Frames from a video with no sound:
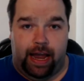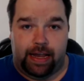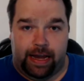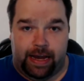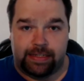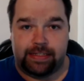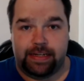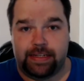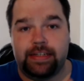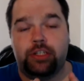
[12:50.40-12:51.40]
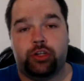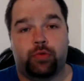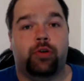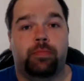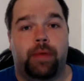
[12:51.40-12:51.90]
a
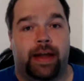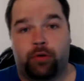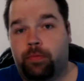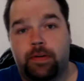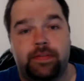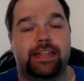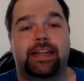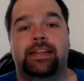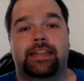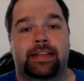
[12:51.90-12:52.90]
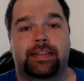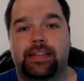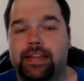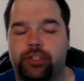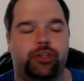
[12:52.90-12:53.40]
group of citizens
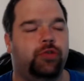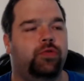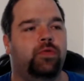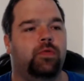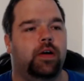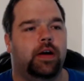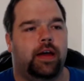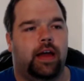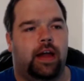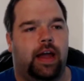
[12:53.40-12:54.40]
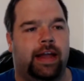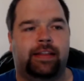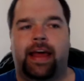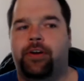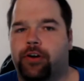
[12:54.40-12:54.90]
sent you a
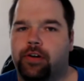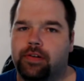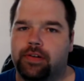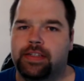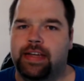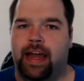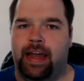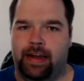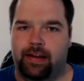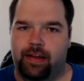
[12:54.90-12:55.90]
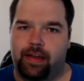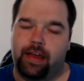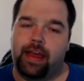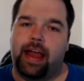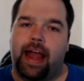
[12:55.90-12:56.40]
letter saying,
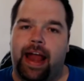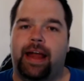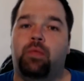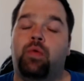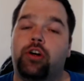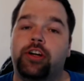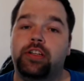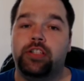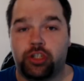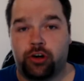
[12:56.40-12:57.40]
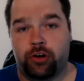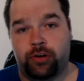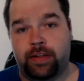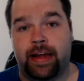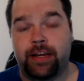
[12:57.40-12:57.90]
hey, we're
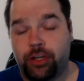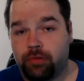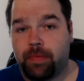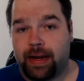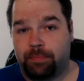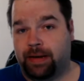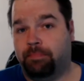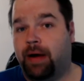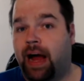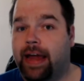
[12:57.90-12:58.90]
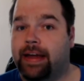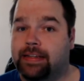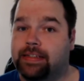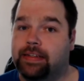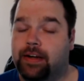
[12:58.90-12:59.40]
concerned that you may be
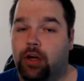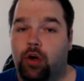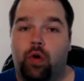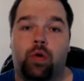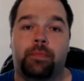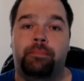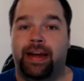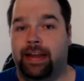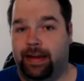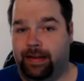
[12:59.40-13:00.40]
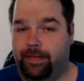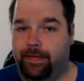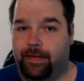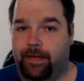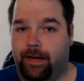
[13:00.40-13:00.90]
biased or bigoted
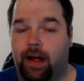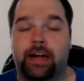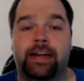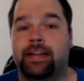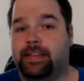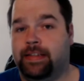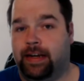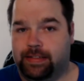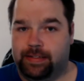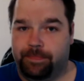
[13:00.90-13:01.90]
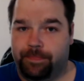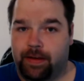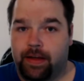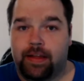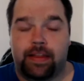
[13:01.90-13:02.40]
against us,
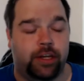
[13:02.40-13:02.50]
that